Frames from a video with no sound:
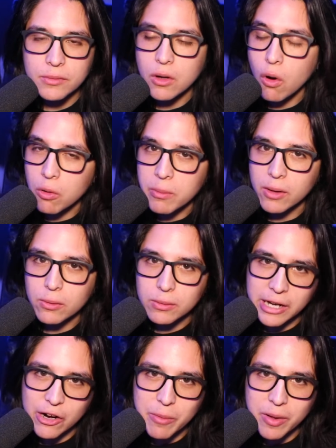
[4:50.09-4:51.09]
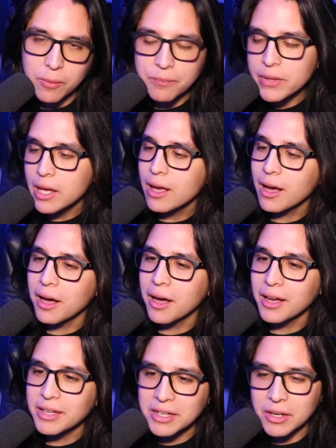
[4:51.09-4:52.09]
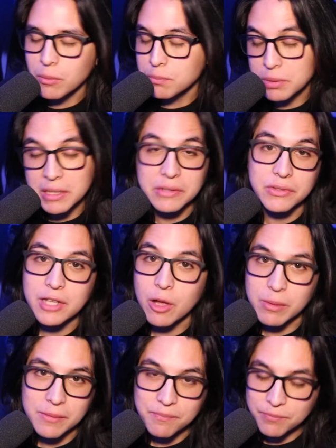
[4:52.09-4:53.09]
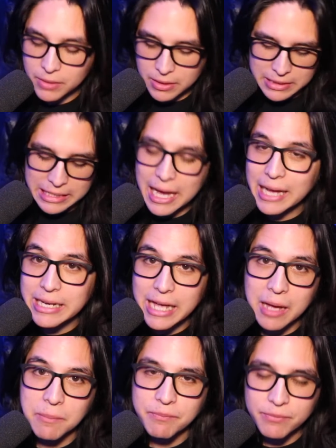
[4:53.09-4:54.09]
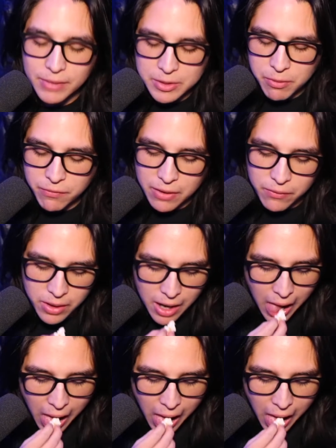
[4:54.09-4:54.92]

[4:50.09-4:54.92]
caramel, caramel, uh, you know, please tell me, because goddamn, that's my favorite.